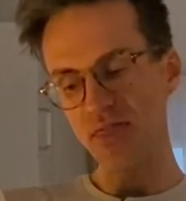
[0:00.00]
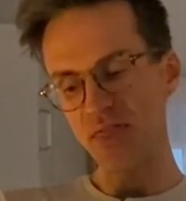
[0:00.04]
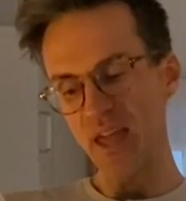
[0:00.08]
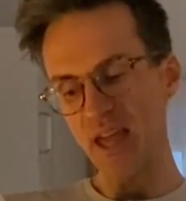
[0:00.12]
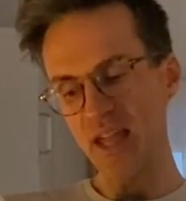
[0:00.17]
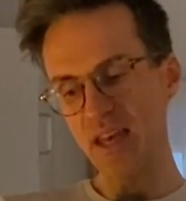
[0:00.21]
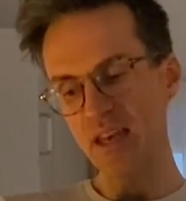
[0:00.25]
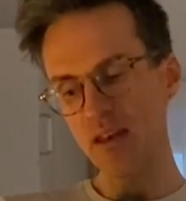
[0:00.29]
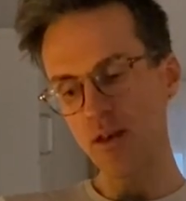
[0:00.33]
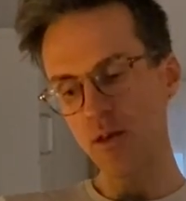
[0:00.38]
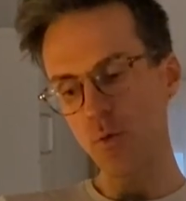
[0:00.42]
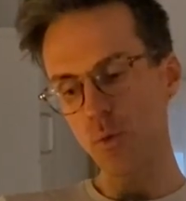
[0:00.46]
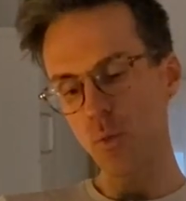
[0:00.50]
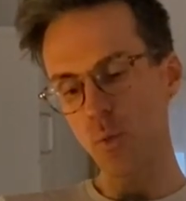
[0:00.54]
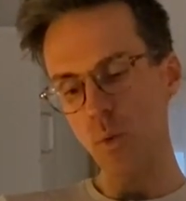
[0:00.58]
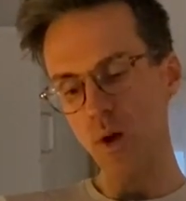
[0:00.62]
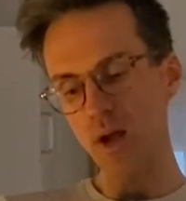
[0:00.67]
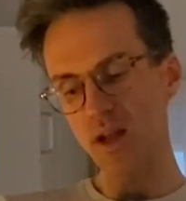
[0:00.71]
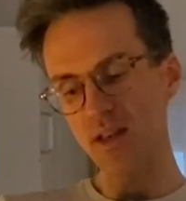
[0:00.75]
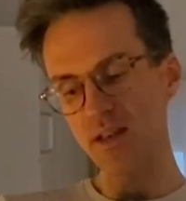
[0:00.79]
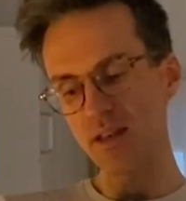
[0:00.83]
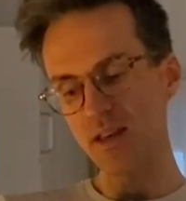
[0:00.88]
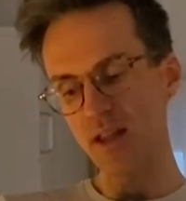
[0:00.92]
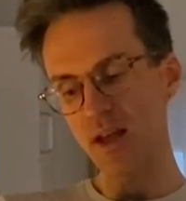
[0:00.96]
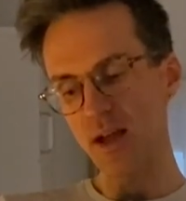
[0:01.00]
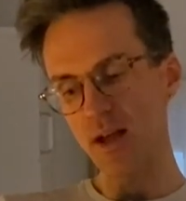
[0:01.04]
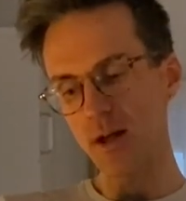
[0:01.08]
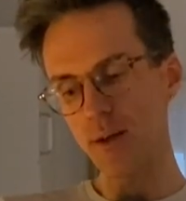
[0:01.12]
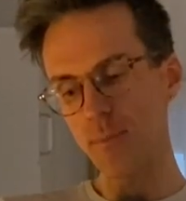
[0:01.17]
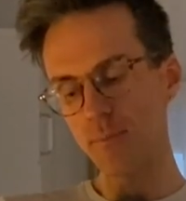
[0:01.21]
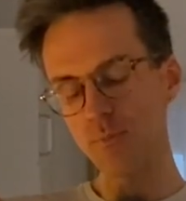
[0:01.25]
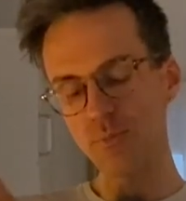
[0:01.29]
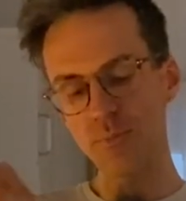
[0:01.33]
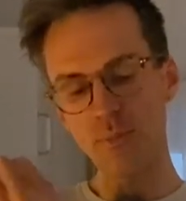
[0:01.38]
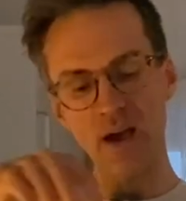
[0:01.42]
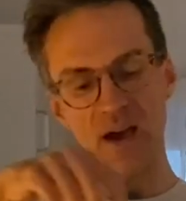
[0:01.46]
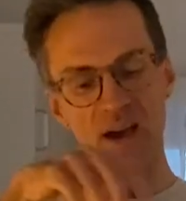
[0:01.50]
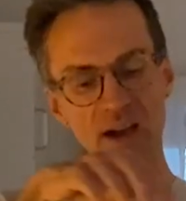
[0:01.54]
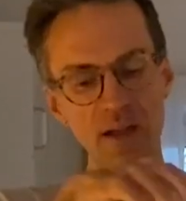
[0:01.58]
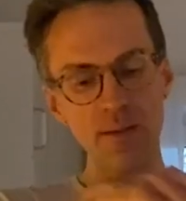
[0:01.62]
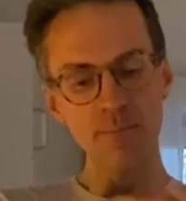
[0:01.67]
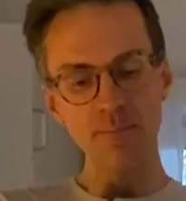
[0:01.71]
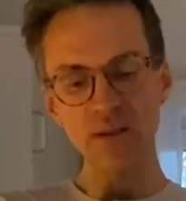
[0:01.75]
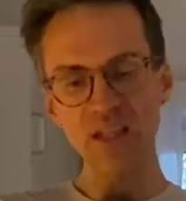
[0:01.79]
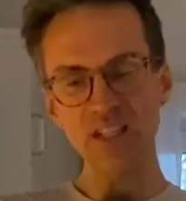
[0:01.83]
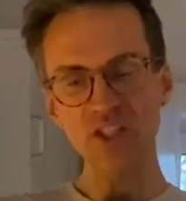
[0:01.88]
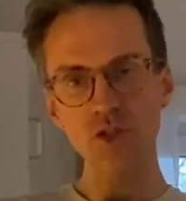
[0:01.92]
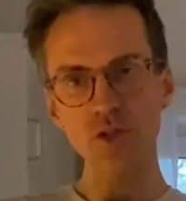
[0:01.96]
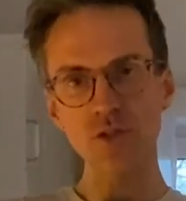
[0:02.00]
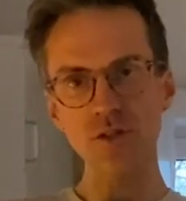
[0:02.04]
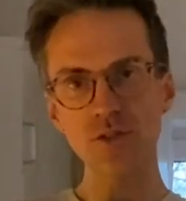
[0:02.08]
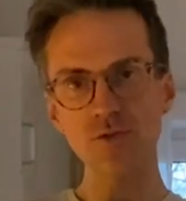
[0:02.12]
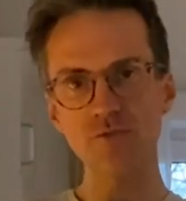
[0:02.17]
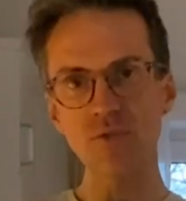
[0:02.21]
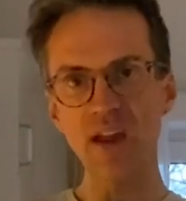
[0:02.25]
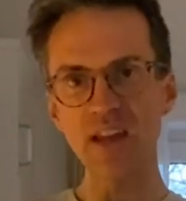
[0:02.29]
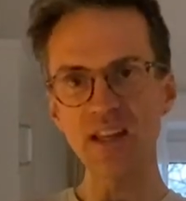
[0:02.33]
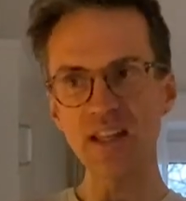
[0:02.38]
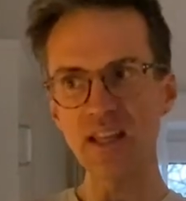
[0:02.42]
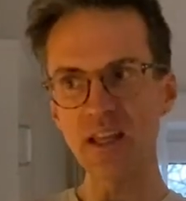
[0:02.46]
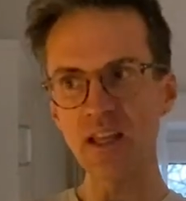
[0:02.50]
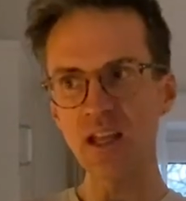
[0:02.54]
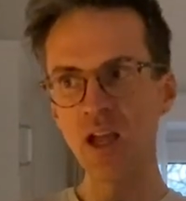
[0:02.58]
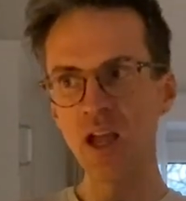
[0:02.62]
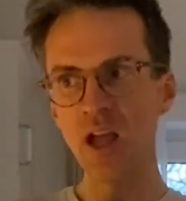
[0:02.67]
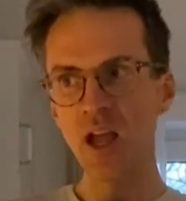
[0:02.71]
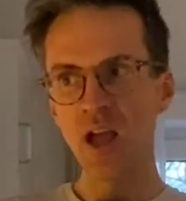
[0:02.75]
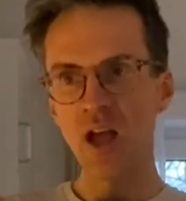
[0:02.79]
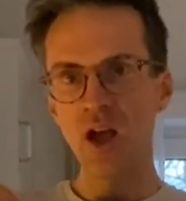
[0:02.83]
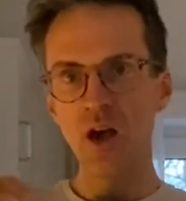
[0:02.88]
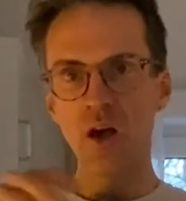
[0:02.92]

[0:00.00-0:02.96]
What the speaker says: and then when my mixture is ready,